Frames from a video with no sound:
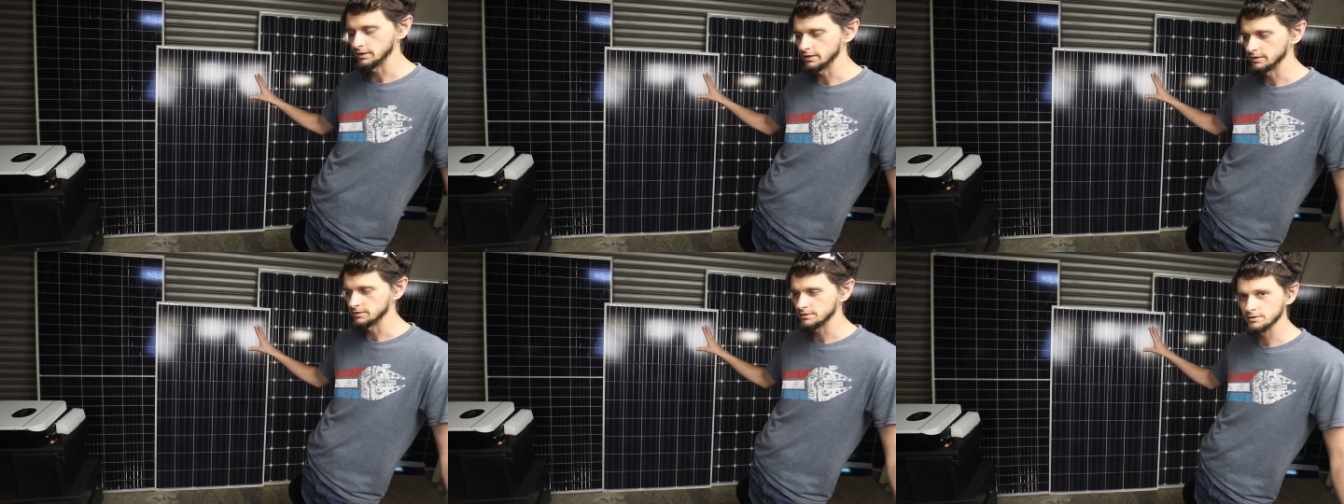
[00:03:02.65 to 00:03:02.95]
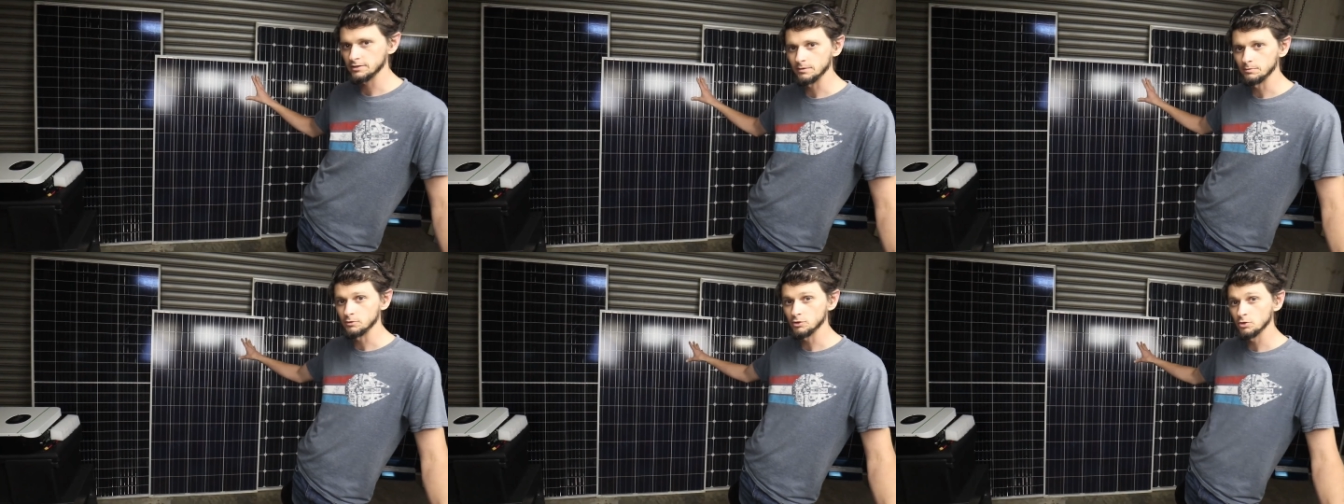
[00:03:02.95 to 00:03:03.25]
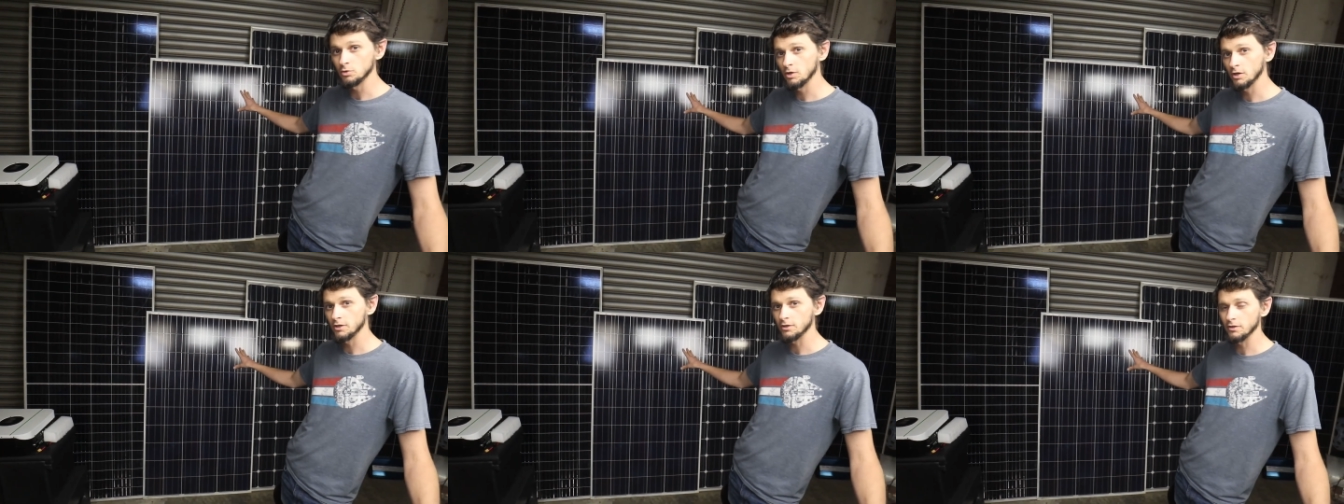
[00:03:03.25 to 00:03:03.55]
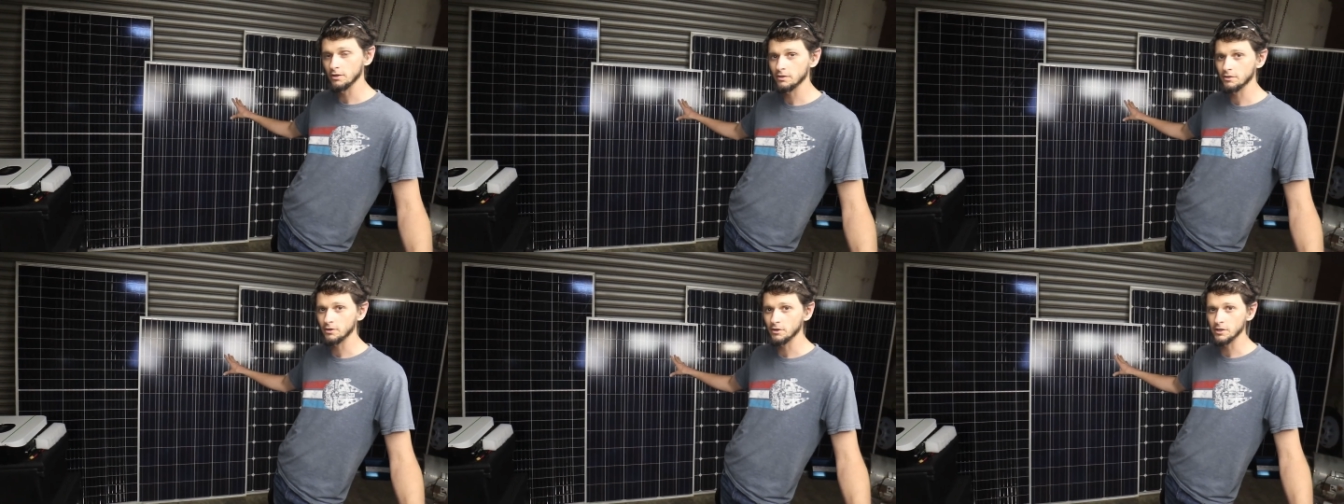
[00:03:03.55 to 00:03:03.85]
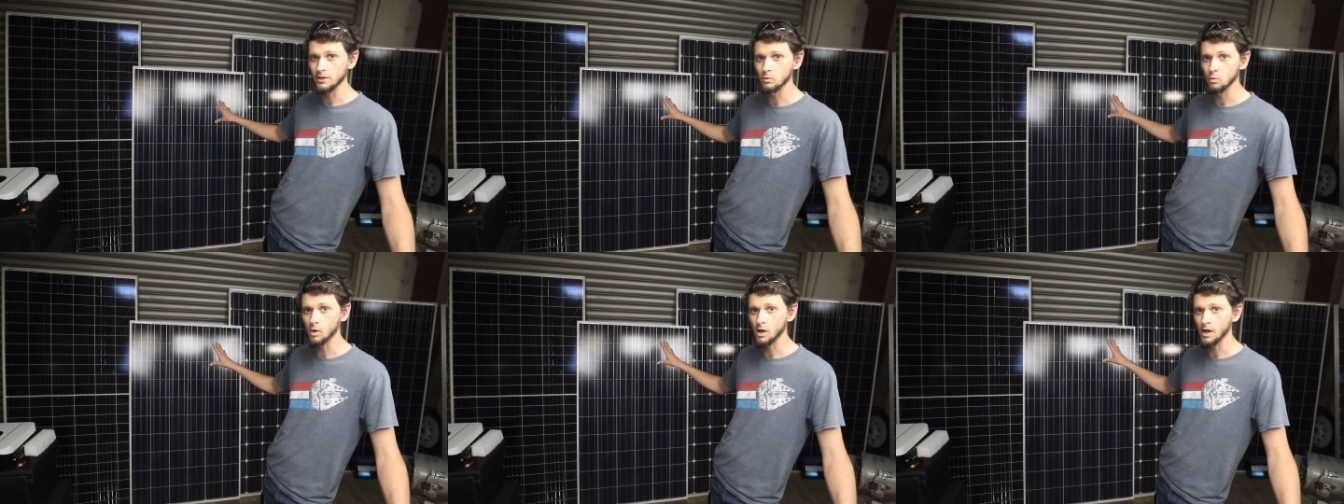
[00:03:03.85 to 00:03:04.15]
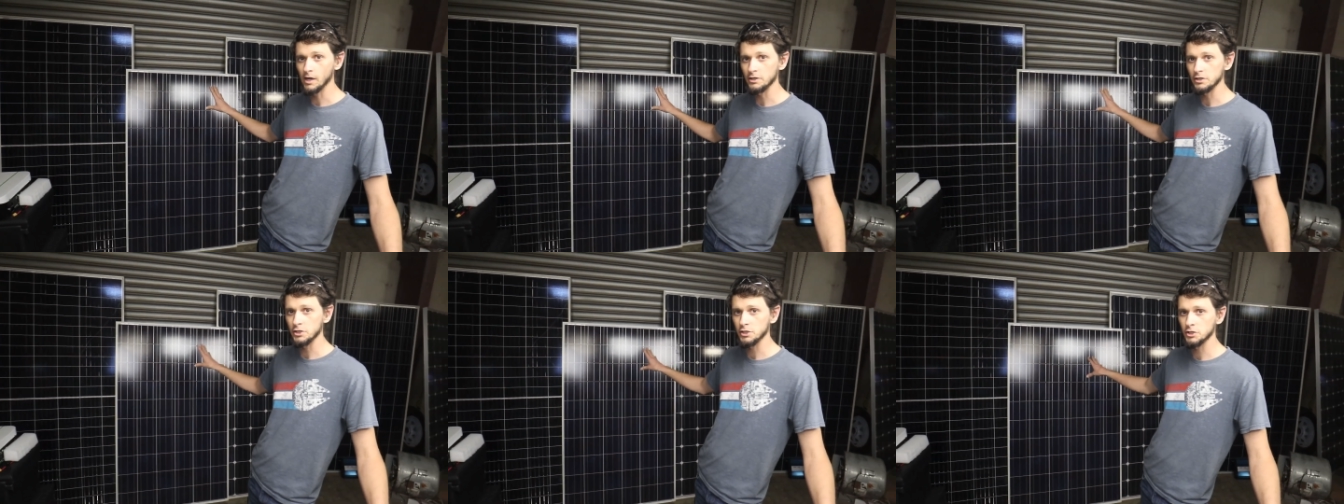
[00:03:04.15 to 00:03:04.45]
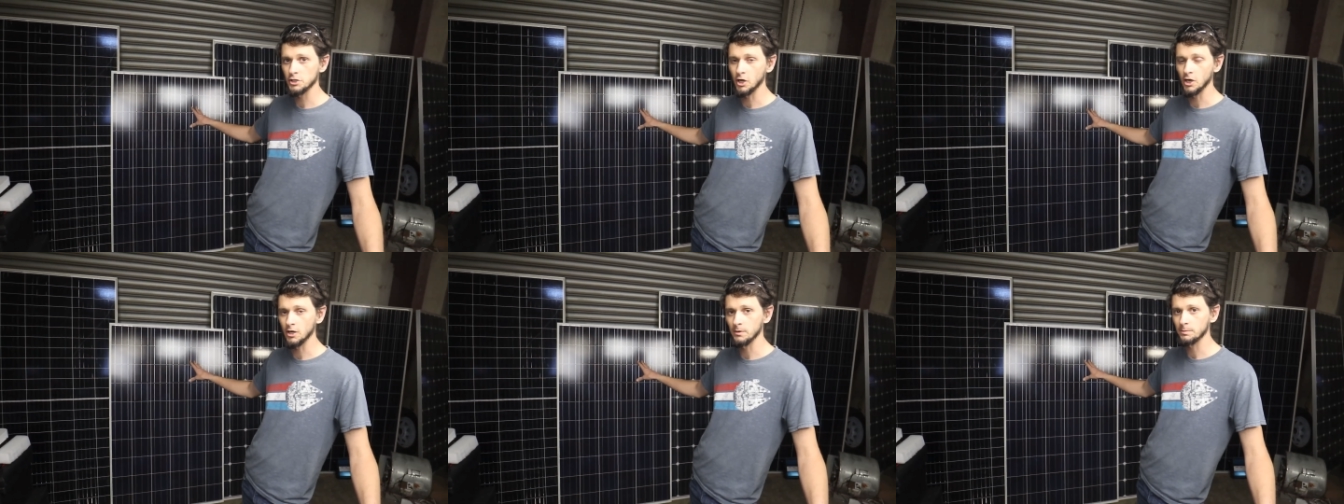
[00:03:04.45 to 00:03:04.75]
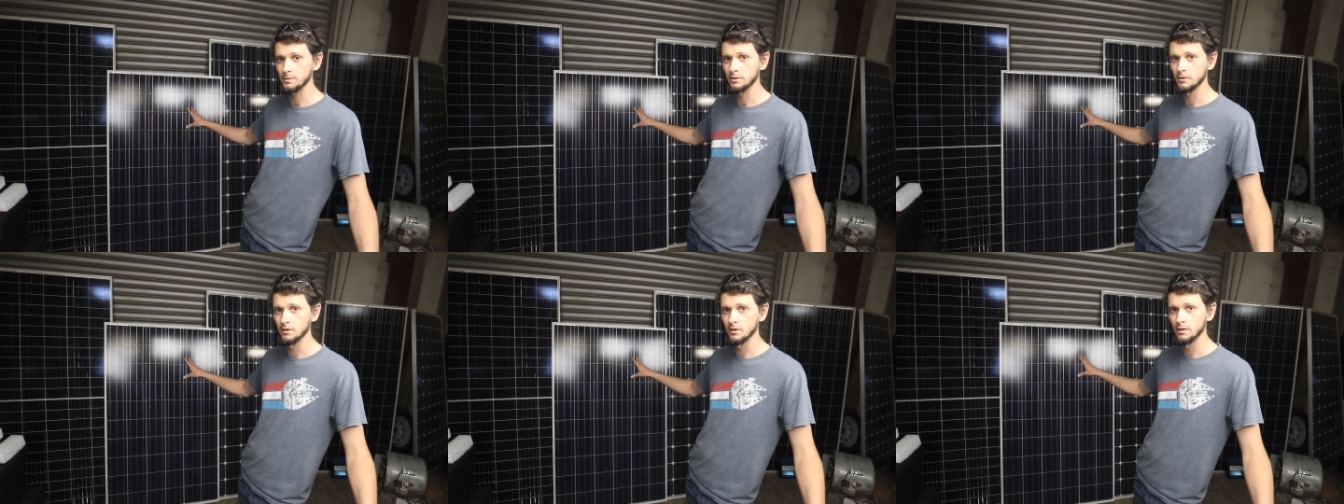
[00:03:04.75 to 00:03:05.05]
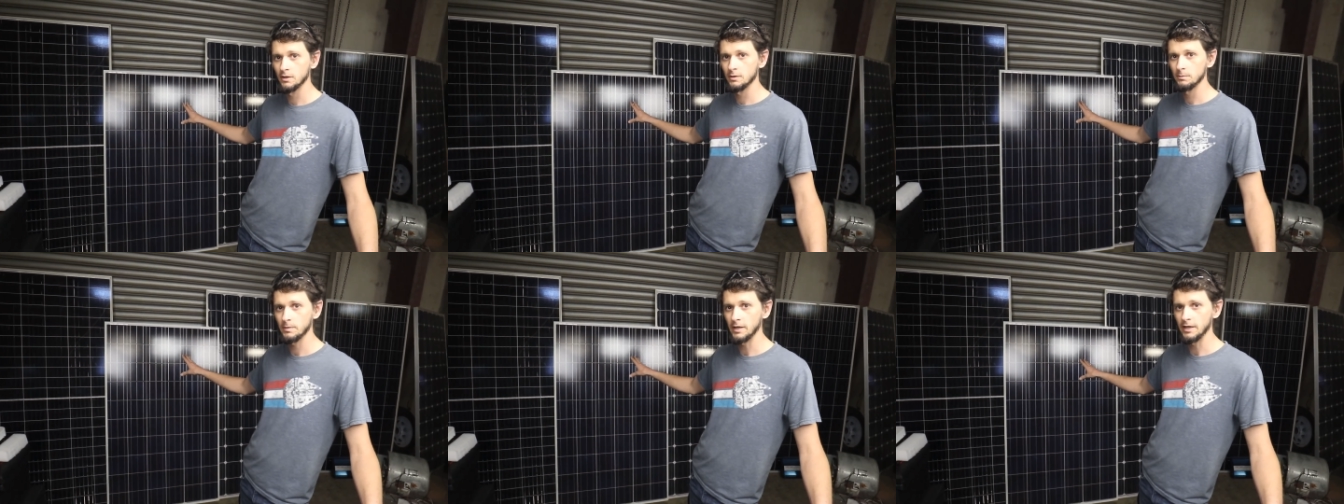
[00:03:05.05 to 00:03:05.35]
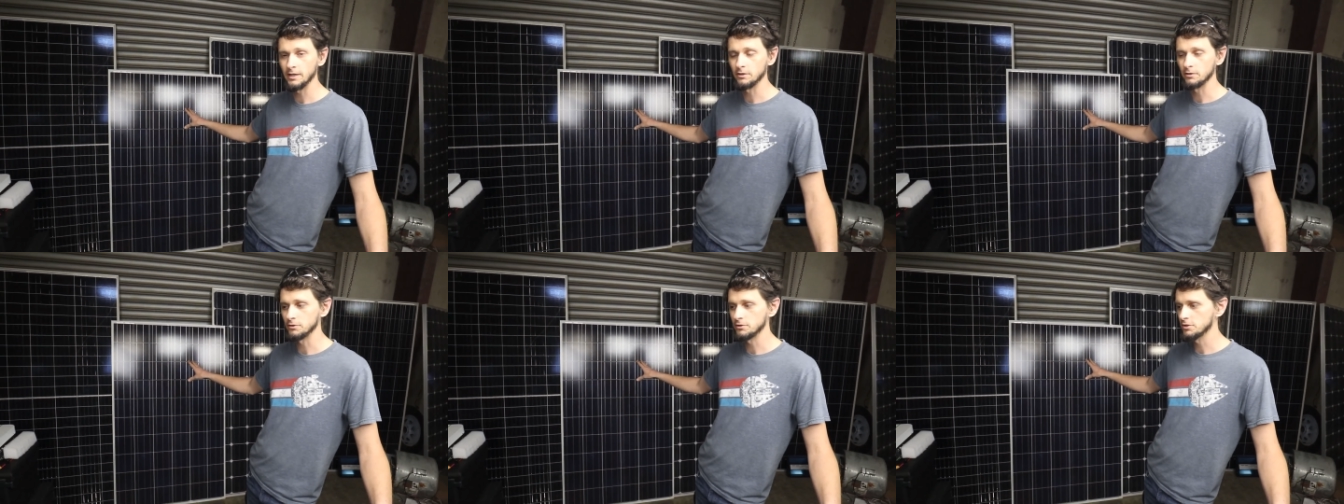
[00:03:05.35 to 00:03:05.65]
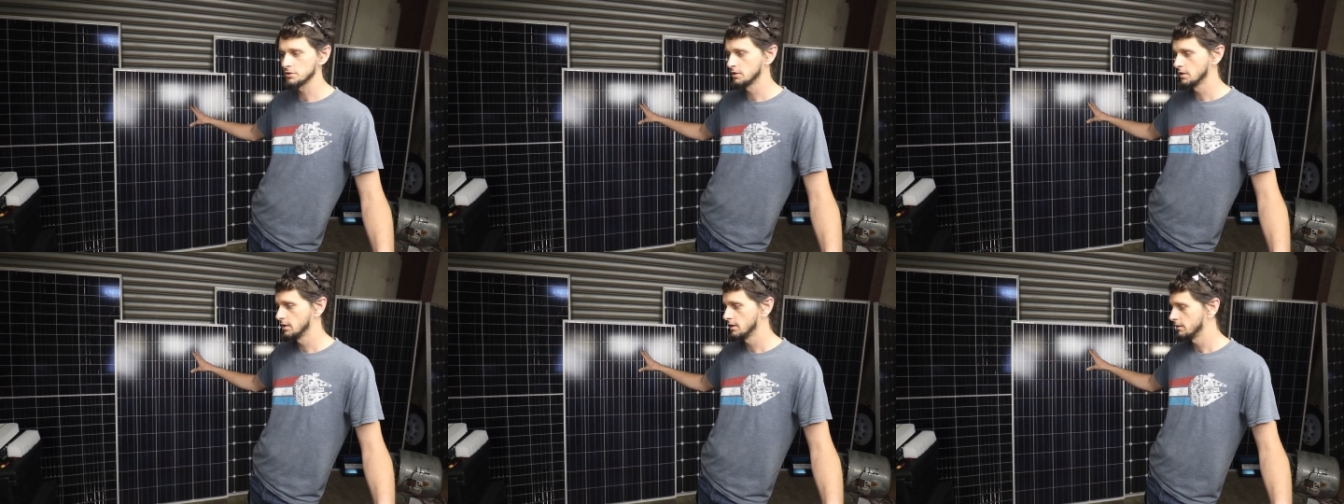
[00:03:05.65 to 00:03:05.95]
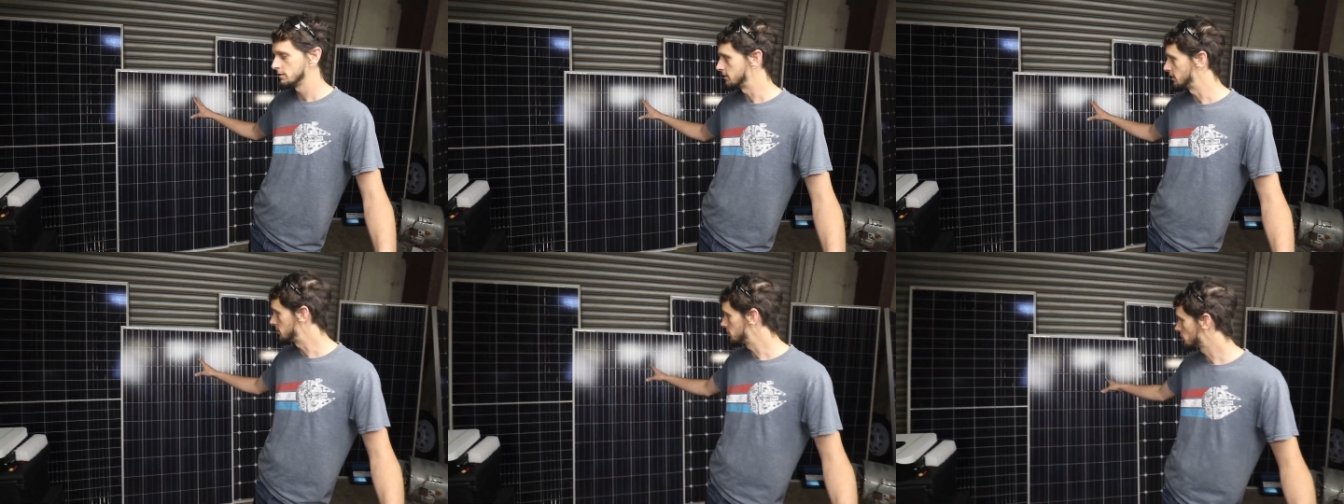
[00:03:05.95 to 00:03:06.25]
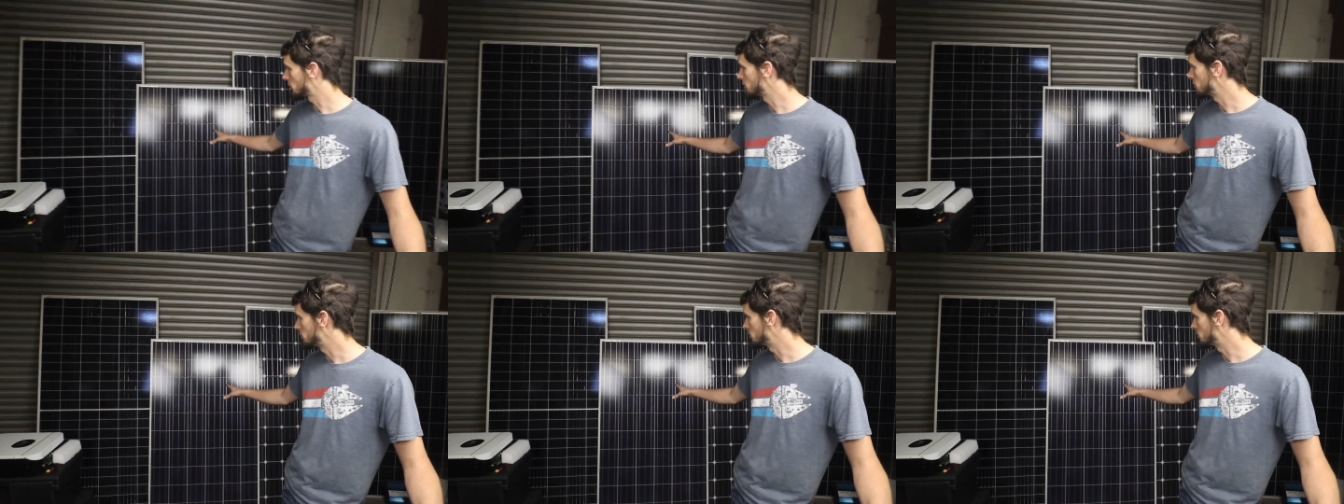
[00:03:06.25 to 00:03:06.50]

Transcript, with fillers: is some two hundred thirty watt Sharp panels. These are